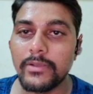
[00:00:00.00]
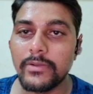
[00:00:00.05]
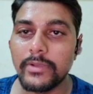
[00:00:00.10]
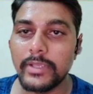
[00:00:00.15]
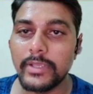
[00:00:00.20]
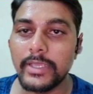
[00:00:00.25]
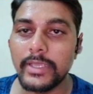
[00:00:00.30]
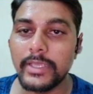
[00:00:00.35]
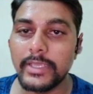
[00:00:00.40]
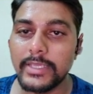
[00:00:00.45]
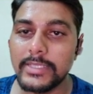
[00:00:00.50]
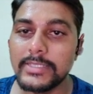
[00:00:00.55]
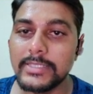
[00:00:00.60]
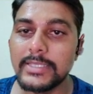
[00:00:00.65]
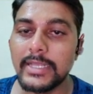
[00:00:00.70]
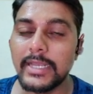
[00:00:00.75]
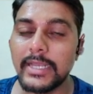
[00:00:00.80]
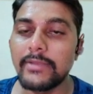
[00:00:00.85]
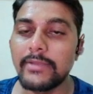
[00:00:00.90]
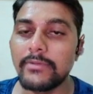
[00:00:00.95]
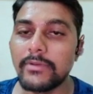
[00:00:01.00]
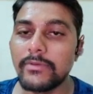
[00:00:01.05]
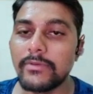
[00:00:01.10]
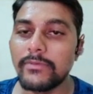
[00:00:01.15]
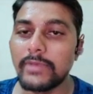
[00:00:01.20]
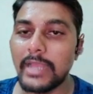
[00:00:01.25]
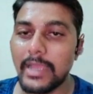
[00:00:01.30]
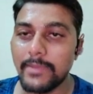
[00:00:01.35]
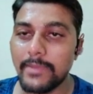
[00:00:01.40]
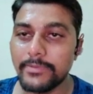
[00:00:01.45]
Okay, is there anyone
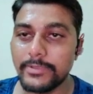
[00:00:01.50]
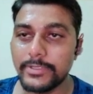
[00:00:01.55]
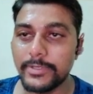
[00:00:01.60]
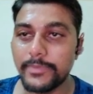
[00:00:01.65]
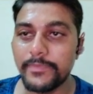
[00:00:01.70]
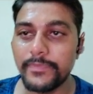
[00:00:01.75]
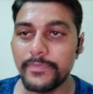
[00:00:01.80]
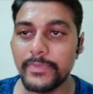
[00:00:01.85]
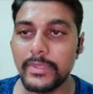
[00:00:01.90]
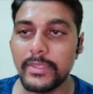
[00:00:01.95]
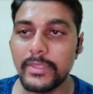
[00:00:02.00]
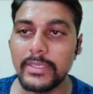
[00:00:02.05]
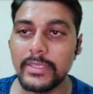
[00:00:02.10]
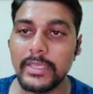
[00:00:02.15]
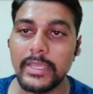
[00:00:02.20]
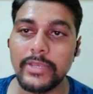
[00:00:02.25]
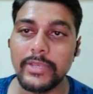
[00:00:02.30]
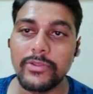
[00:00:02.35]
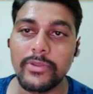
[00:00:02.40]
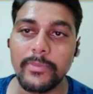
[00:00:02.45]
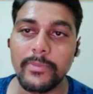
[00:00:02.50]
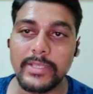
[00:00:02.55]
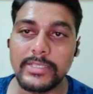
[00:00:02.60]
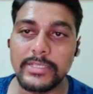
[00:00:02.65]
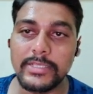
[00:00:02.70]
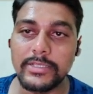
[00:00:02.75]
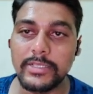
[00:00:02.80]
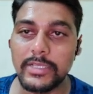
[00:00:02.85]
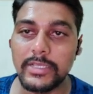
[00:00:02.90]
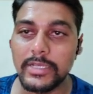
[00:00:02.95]
left? Can you
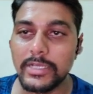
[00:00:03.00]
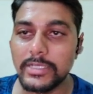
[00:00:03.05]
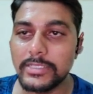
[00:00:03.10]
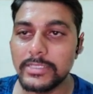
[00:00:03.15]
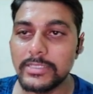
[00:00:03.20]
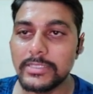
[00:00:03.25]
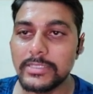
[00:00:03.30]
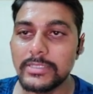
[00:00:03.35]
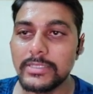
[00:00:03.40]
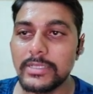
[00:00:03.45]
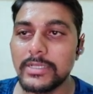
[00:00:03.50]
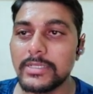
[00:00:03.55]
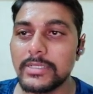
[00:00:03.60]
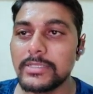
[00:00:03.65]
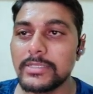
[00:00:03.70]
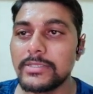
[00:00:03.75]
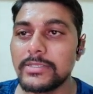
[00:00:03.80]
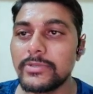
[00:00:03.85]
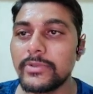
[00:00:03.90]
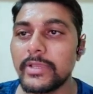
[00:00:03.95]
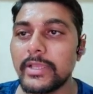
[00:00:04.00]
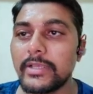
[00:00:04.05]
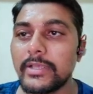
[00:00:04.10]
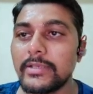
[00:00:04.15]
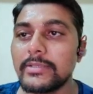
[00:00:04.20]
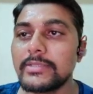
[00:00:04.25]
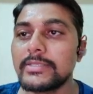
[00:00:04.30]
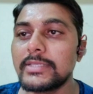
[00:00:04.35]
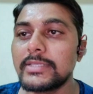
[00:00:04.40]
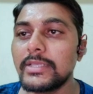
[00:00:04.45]
imagine? Yes, you
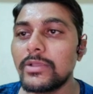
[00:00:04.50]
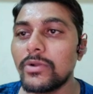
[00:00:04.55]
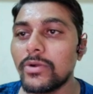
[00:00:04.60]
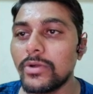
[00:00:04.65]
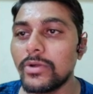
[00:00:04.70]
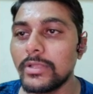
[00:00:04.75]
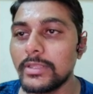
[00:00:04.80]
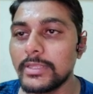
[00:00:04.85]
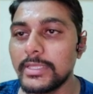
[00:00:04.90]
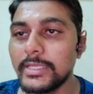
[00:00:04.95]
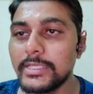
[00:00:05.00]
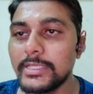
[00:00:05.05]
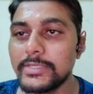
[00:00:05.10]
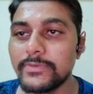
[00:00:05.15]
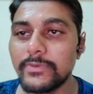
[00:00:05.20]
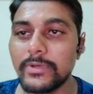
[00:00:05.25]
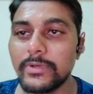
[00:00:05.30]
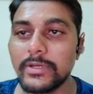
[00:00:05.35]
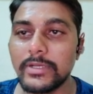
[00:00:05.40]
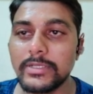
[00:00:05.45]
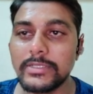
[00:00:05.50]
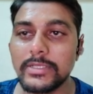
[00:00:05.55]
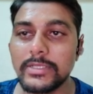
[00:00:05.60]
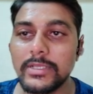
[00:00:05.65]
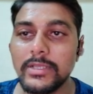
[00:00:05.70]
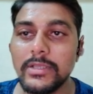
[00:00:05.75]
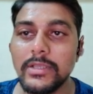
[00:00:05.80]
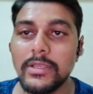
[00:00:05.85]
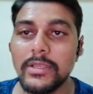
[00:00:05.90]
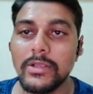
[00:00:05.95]
can see all these words.
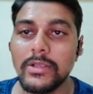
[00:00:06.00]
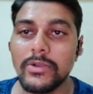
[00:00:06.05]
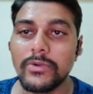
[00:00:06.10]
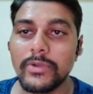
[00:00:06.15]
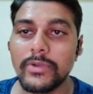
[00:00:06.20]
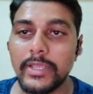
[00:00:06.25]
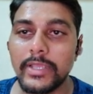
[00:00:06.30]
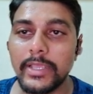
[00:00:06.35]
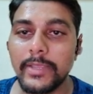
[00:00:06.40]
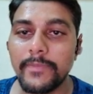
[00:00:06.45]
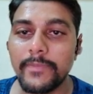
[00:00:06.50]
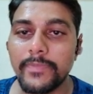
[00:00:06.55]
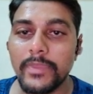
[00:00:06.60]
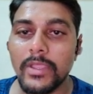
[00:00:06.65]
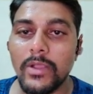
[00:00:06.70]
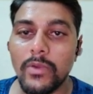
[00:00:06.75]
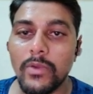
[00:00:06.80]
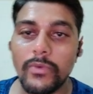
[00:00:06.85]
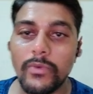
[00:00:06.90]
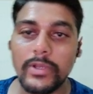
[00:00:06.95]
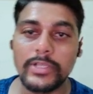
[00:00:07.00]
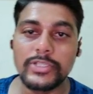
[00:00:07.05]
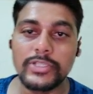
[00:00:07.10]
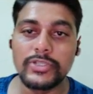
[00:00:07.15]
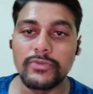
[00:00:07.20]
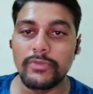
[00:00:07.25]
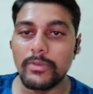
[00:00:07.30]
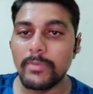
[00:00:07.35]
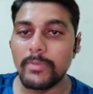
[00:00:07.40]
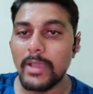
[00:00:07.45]
Okay, once
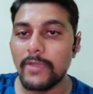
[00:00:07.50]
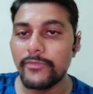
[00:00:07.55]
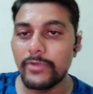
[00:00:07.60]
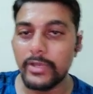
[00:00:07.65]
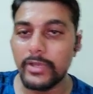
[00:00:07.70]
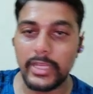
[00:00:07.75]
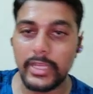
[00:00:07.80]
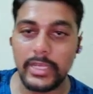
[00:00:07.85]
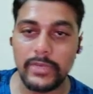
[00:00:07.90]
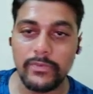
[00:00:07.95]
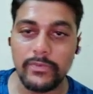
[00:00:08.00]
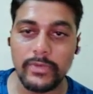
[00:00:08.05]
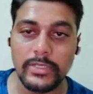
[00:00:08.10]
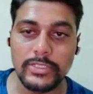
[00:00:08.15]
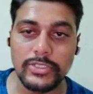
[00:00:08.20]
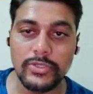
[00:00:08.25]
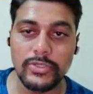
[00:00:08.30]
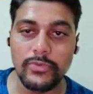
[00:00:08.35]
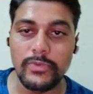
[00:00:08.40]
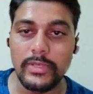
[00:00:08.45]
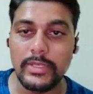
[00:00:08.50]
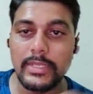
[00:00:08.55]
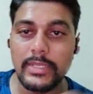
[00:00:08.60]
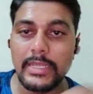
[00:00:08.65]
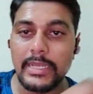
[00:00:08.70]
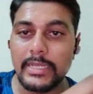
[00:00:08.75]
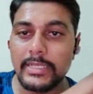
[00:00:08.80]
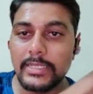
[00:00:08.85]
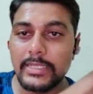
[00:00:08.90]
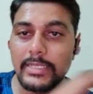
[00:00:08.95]
you will bifurcate, once you will
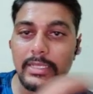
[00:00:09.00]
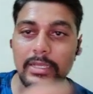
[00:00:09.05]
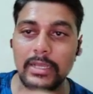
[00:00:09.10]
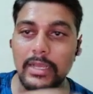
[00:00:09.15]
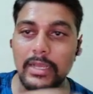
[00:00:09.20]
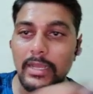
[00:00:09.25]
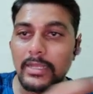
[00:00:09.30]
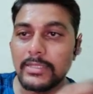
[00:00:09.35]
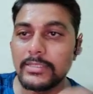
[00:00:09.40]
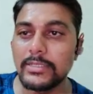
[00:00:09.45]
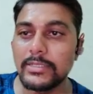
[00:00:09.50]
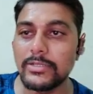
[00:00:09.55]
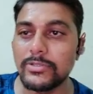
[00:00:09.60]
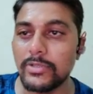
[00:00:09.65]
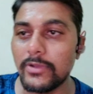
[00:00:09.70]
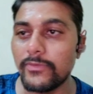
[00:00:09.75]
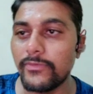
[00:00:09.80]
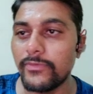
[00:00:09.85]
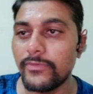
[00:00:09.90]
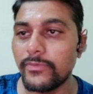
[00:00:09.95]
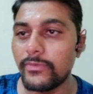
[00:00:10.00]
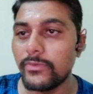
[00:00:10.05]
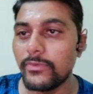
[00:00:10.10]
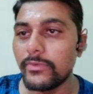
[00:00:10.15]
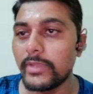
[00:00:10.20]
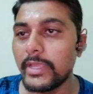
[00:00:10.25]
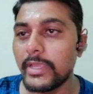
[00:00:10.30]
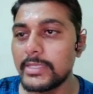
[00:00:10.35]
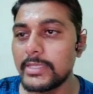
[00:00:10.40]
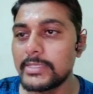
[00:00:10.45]
get the answers of, we
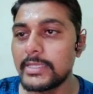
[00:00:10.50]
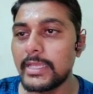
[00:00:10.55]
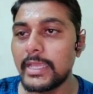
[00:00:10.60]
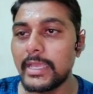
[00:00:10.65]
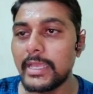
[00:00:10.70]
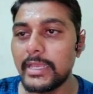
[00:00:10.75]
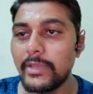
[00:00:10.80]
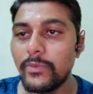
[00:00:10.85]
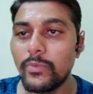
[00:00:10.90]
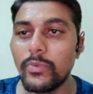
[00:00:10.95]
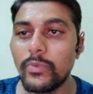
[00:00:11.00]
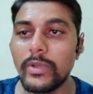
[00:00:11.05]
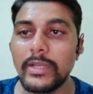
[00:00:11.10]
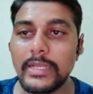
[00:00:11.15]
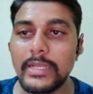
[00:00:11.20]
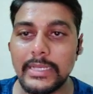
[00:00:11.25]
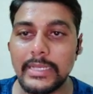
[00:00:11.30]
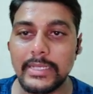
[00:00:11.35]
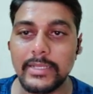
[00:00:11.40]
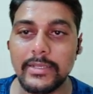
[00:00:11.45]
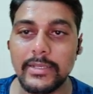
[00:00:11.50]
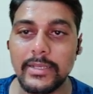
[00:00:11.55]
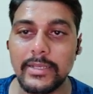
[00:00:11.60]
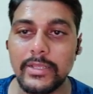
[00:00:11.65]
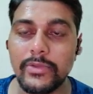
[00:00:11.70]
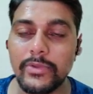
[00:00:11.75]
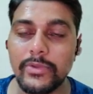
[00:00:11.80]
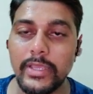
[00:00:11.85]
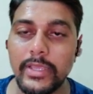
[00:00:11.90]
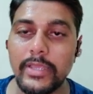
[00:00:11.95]
can say, any one category,
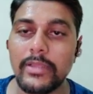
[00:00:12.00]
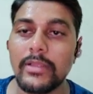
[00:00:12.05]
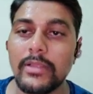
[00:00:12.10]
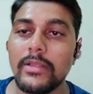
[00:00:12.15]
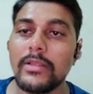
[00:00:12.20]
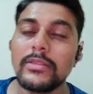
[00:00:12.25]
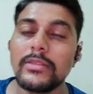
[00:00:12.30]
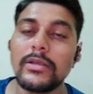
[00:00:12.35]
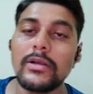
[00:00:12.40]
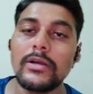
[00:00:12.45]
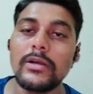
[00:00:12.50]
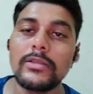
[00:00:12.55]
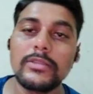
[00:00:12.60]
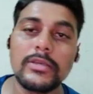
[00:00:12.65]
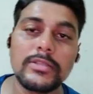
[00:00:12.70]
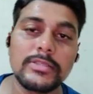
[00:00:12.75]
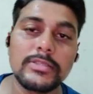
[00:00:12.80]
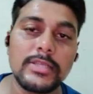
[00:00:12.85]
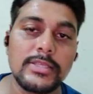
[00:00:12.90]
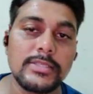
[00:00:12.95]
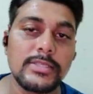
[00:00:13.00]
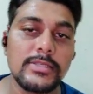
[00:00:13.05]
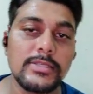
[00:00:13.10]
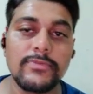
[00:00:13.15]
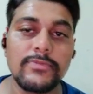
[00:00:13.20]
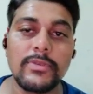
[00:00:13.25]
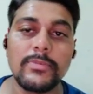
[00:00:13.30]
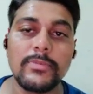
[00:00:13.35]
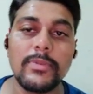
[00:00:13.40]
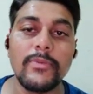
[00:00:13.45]
okay, the others answers
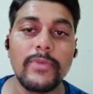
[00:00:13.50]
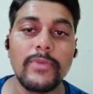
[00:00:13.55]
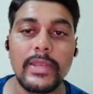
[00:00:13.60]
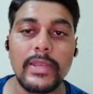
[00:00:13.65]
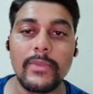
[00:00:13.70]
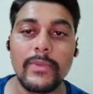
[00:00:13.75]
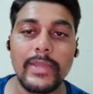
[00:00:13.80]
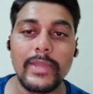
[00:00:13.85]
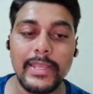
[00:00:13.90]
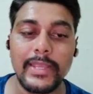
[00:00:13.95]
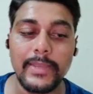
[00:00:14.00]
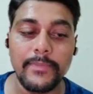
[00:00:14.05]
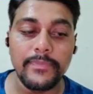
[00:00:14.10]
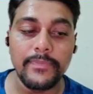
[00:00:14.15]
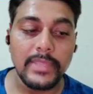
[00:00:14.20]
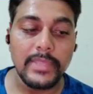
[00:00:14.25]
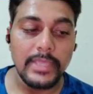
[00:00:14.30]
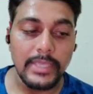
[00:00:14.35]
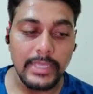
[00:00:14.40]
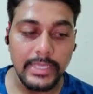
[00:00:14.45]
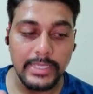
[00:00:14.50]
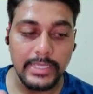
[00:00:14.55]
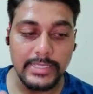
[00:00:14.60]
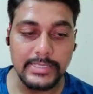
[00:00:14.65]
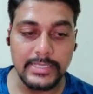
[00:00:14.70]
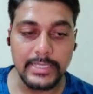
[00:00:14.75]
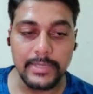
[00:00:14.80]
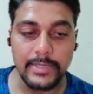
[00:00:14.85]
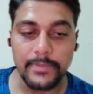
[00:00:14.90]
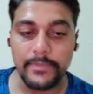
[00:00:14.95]
will be very
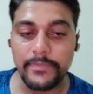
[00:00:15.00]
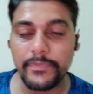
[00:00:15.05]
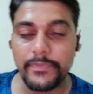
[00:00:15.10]
easy.